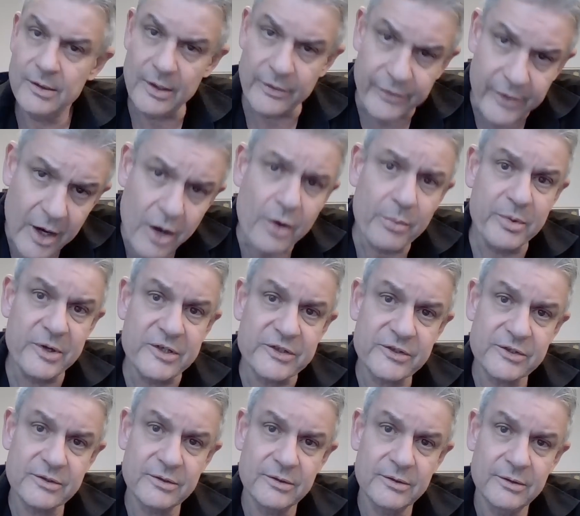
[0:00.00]
The
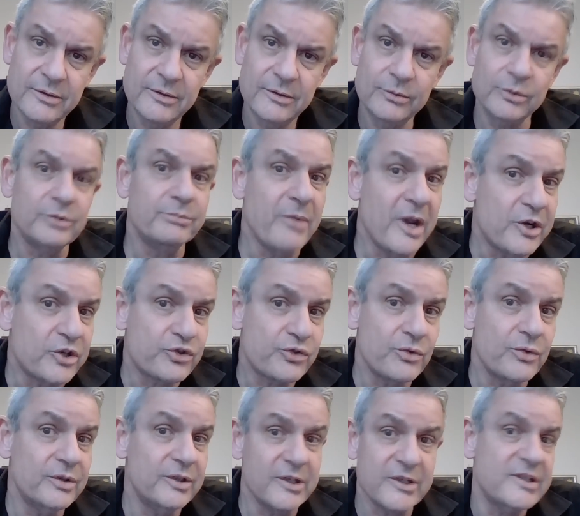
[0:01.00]
therapist would make
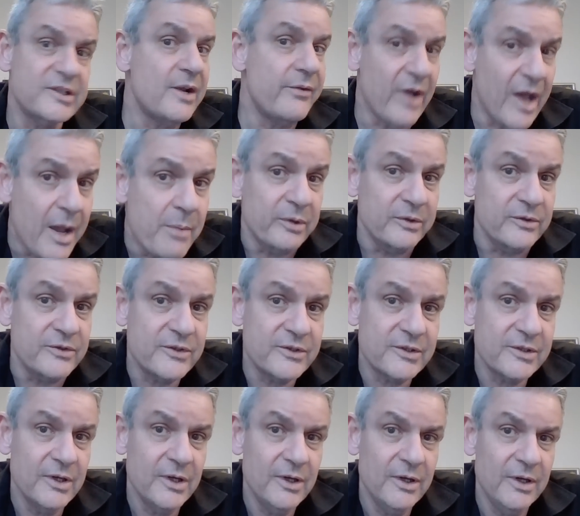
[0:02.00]
sure this never
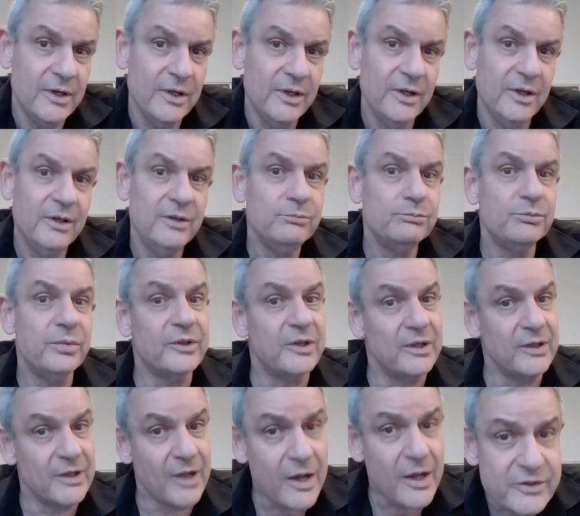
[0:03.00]
happens, but
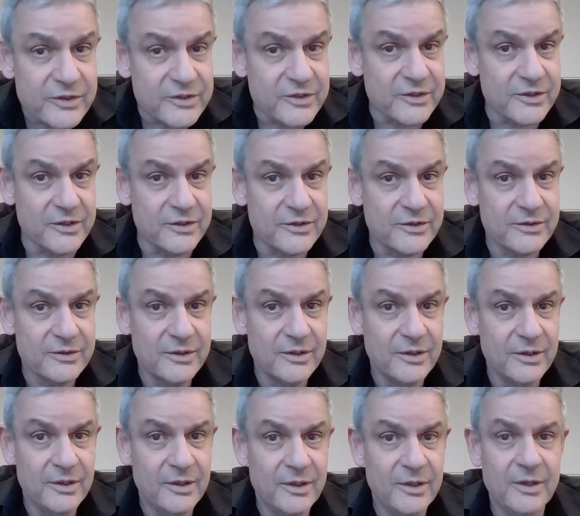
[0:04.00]
the narcissist
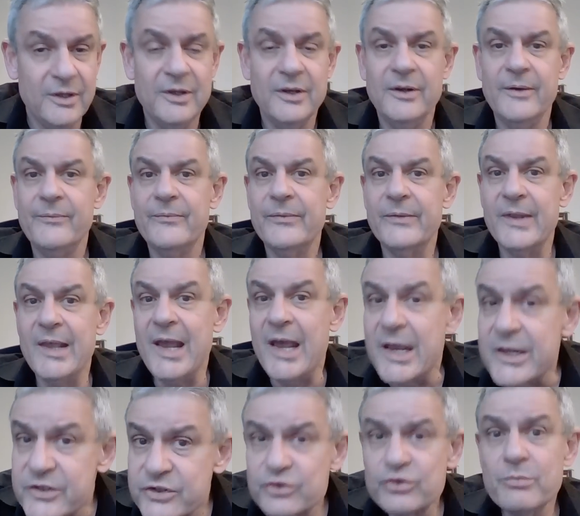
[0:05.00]

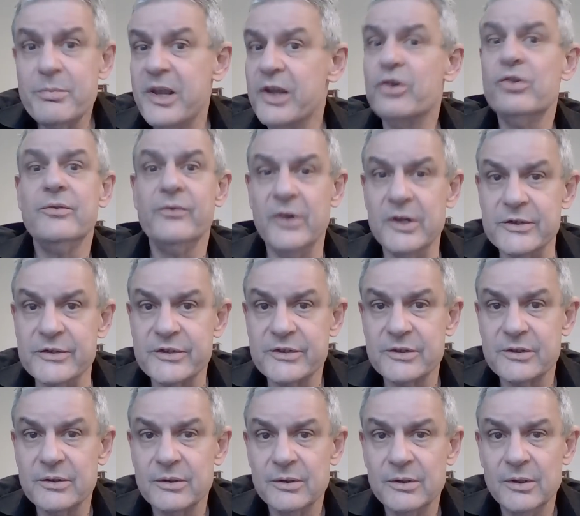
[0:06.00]
has to be
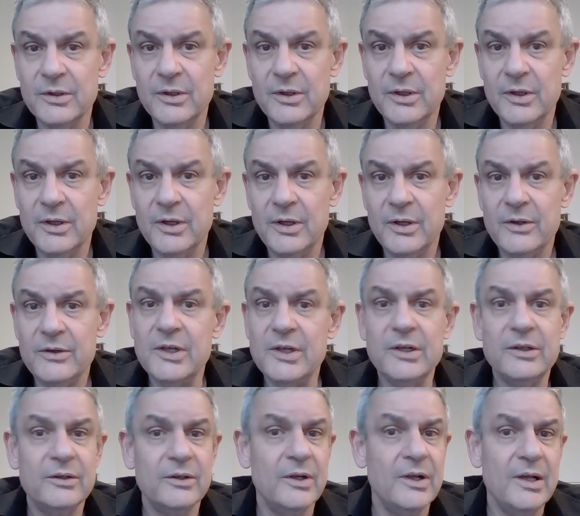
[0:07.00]
convinced
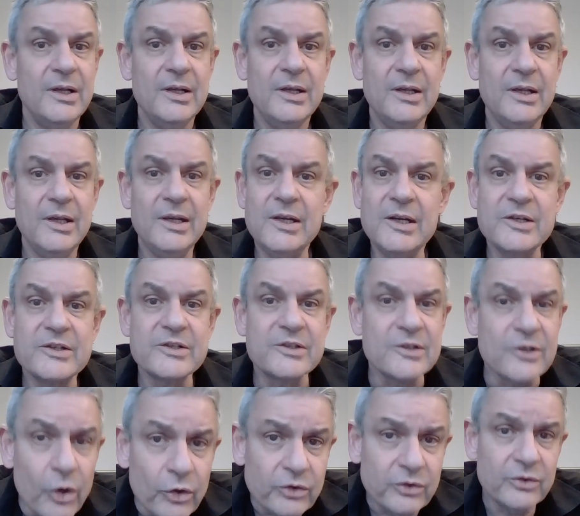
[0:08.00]
that he is
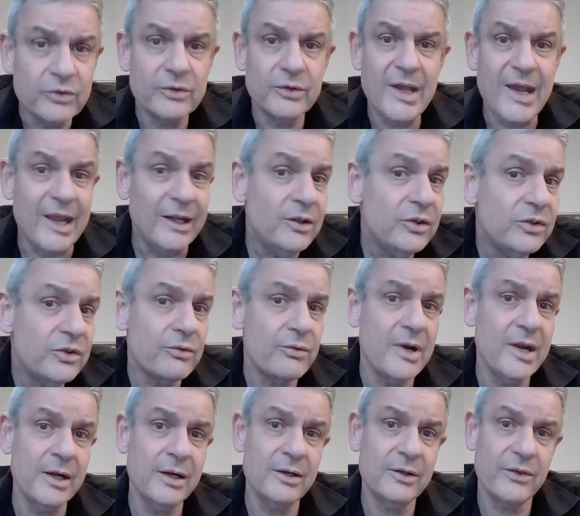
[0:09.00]
not
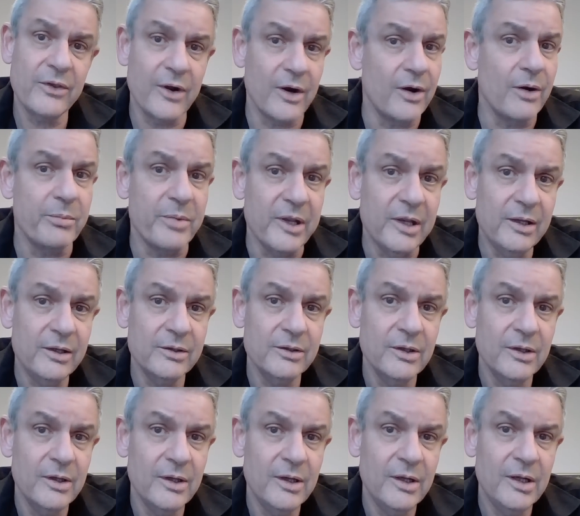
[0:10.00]
entering therapy
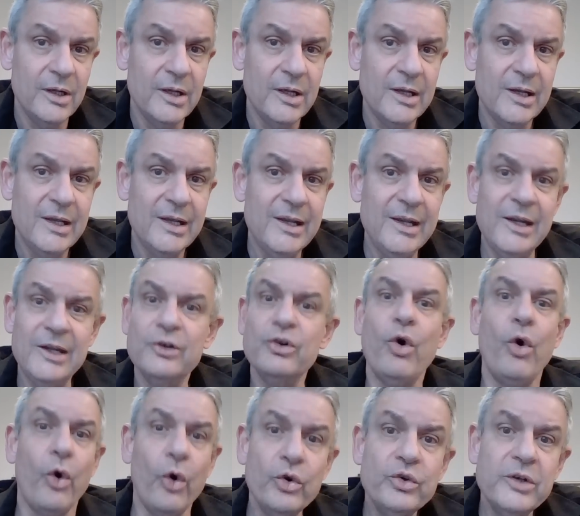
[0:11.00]
in
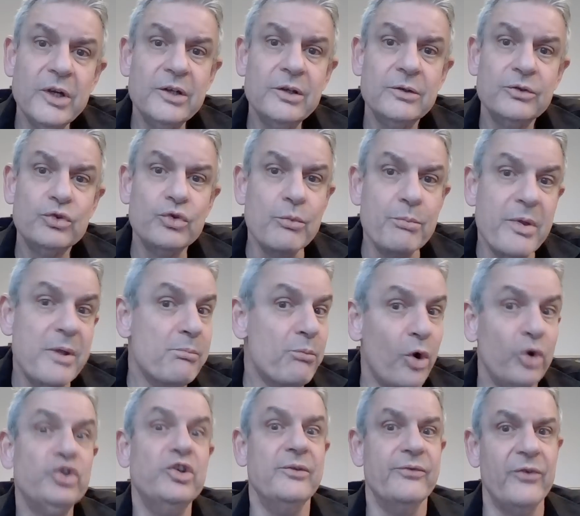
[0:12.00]
order to be
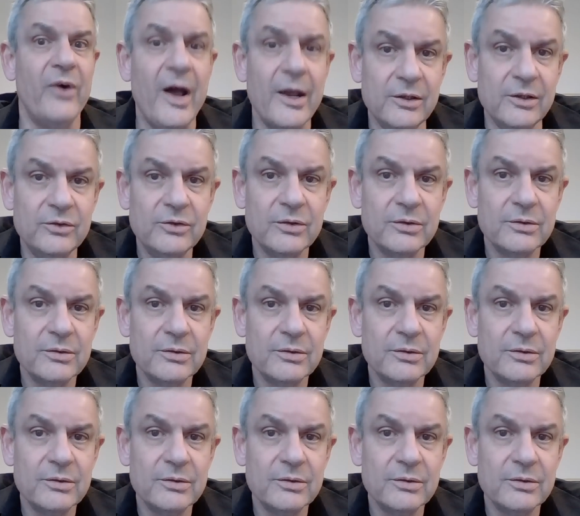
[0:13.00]
modified,